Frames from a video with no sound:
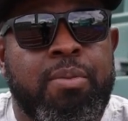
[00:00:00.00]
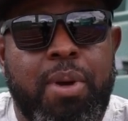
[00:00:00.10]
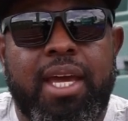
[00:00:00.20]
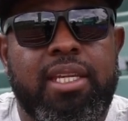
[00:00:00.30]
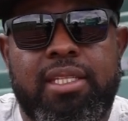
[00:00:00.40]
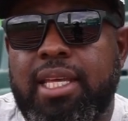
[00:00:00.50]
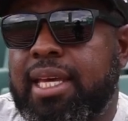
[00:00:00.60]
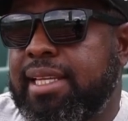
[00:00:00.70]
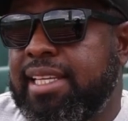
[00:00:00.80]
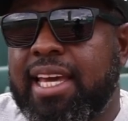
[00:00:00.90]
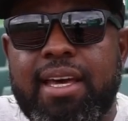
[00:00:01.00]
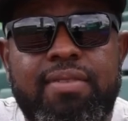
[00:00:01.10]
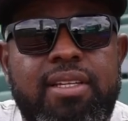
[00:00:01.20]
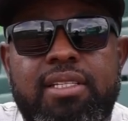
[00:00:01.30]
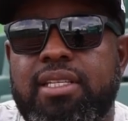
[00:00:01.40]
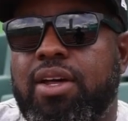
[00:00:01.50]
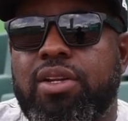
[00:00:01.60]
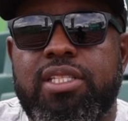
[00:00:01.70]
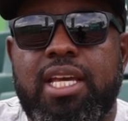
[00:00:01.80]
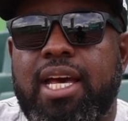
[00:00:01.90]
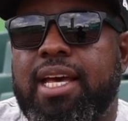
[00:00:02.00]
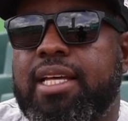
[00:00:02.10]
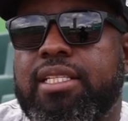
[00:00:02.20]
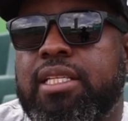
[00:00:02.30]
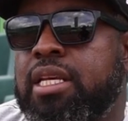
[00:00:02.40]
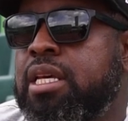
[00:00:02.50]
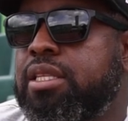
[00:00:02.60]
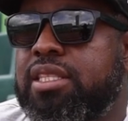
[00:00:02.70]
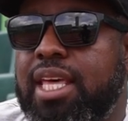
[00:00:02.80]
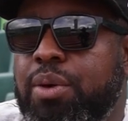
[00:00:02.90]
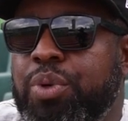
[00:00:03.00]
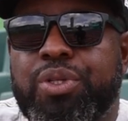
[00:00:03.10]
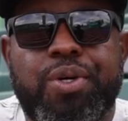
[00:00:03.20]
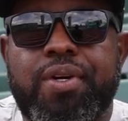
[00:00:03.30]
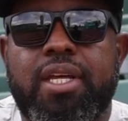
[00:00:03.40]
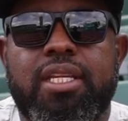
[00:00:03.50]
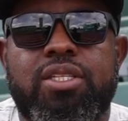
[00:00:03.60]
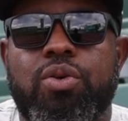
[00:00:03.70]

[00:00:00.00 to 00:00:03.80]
Back in the day, Lee Evans and all these guys, they were doing it.